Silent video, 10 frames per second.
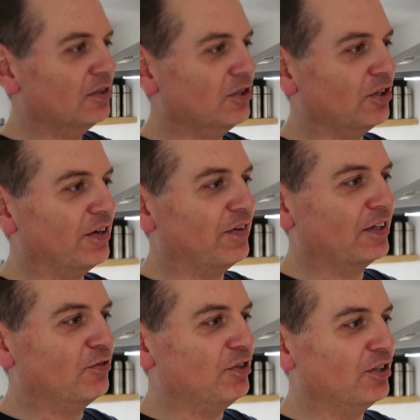So you've
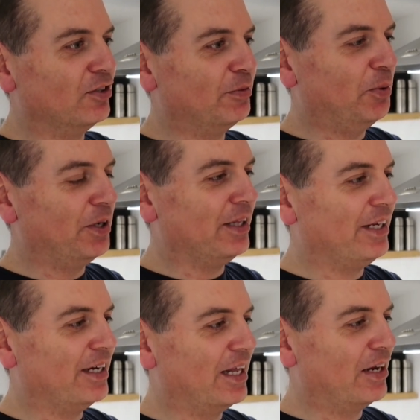had to resort to putting
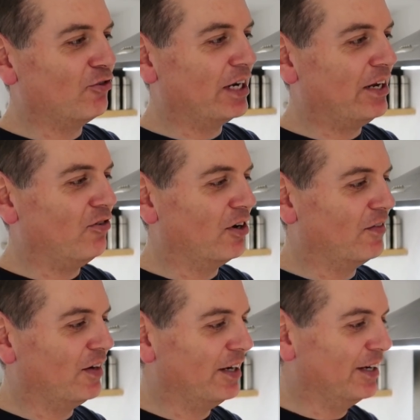the electric heater
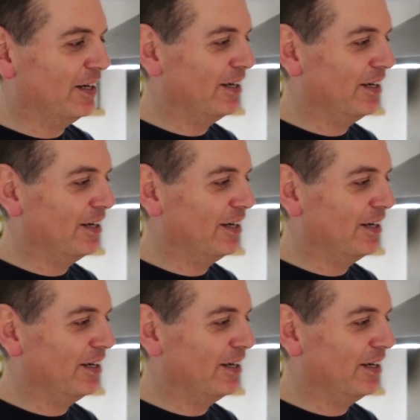on, haven't you?